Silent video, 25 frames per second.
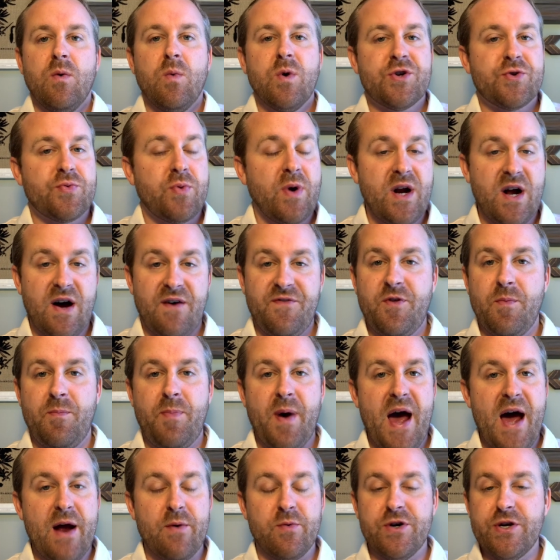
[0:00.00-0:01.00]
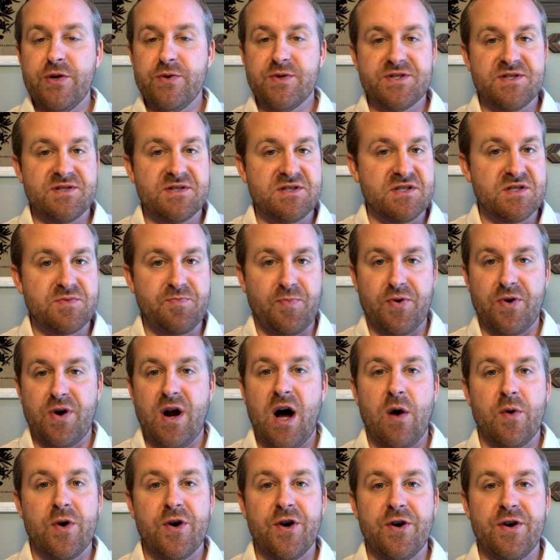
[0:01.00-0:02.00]
which right off the bat reduces his per
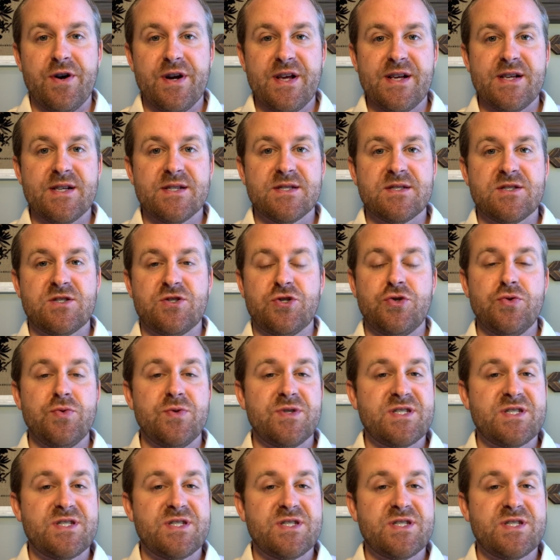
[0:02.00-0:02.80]
hour earnings to